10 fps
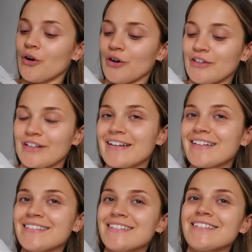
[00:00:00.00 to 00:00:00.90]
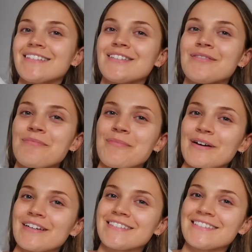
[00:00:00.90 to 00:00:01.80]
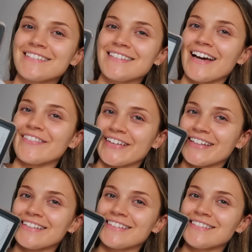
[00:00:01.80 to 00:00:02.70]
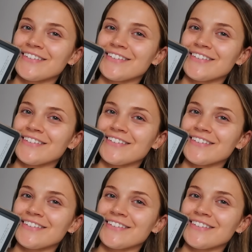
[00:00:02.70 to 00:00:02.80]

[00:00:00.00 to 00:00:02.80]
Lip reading: on books and reading.